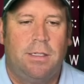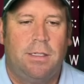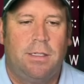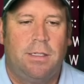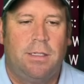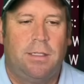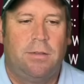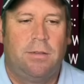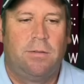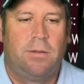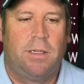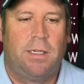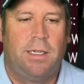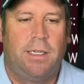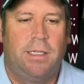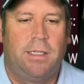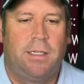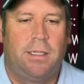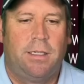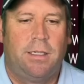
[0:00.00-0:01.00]
All
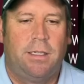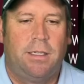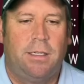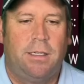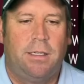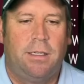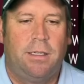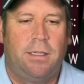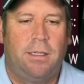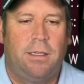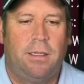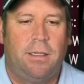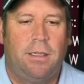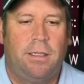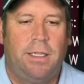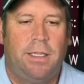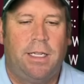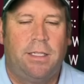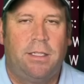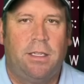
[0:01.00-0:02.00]
right.
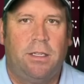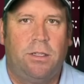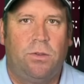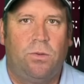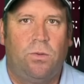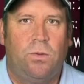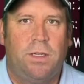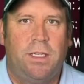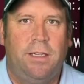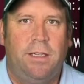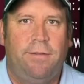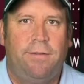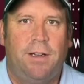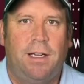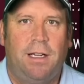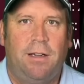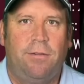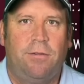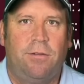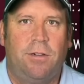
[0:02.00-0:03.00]
That's a
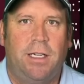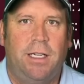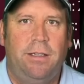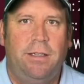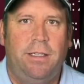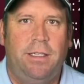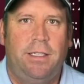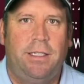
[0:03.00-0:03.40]
25 red.